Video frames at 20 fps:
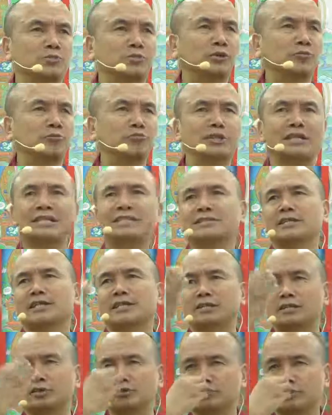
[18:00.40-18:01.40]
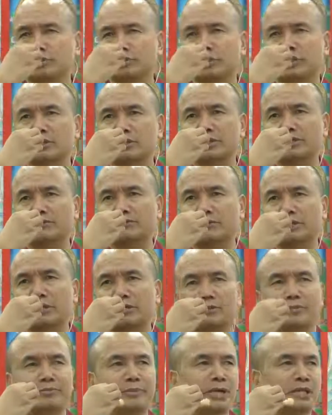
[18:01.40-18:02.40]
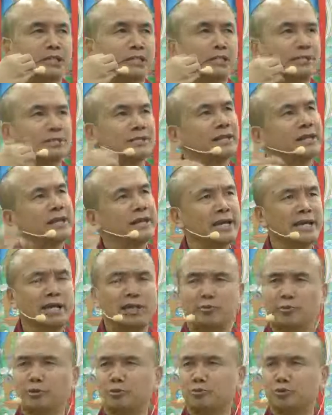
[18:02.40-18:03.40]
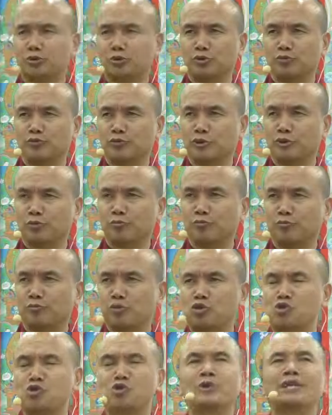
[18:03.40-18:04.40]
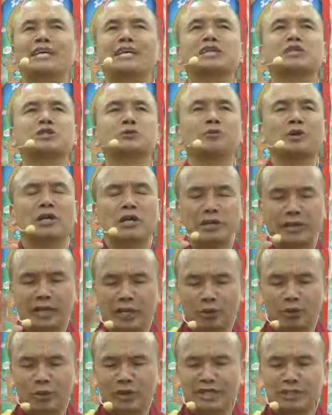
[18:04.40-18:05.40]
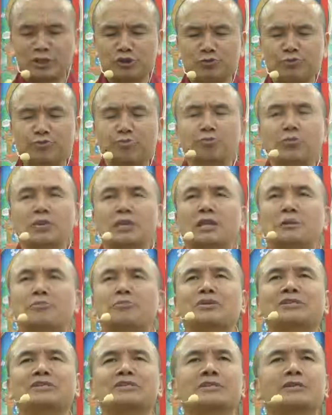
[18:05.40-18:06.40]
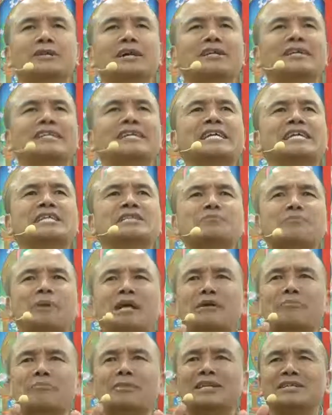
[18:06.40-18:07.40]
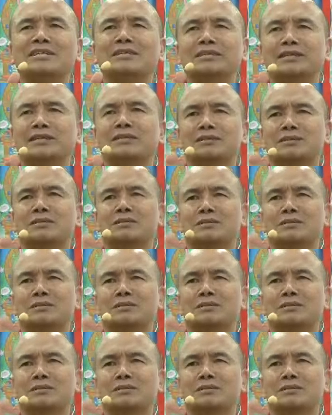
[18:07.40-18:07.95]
problem. Then he started to take the antibiotics, and the problem was over. So likewise, the Prince Siddhartha, he experimented the